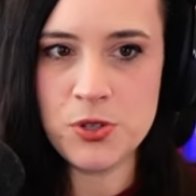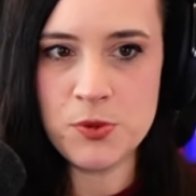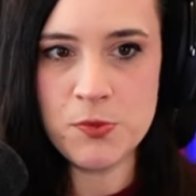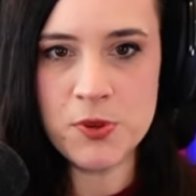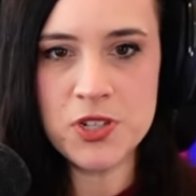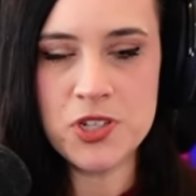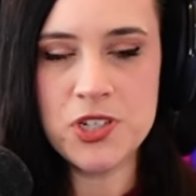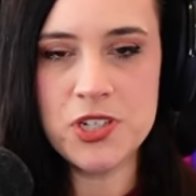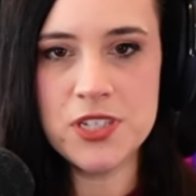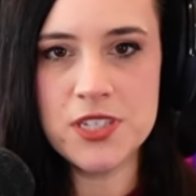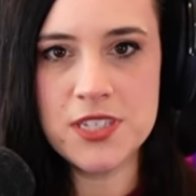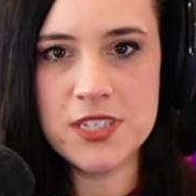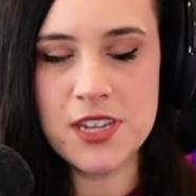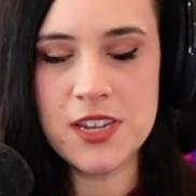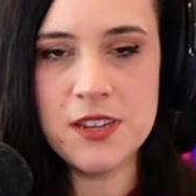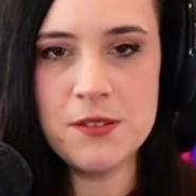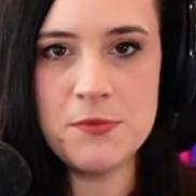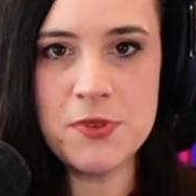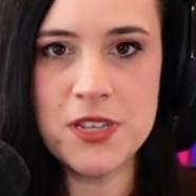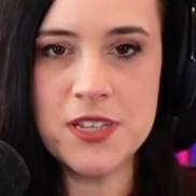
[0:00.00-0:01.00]
much to
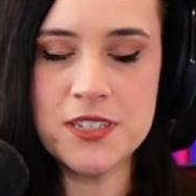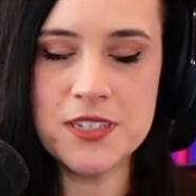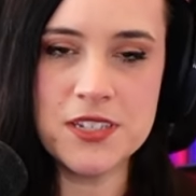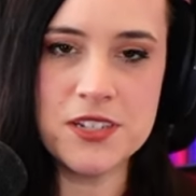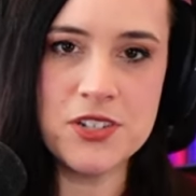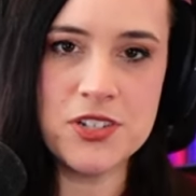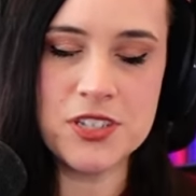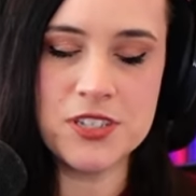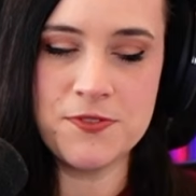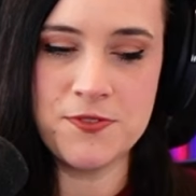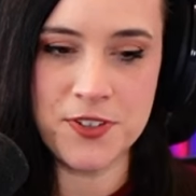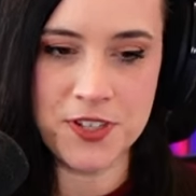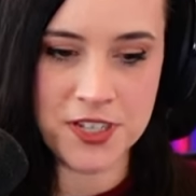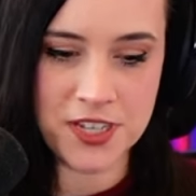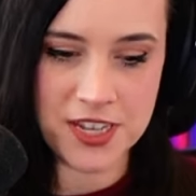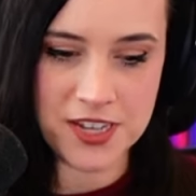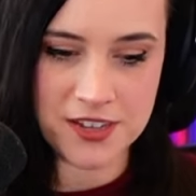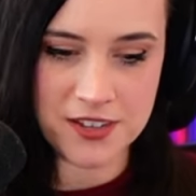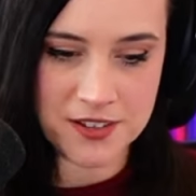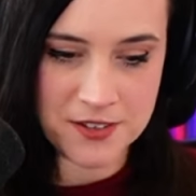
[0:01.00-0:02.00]
say because I just feel
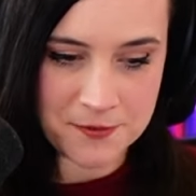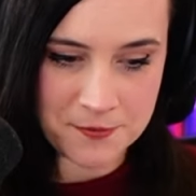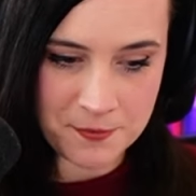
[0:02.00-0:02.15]
like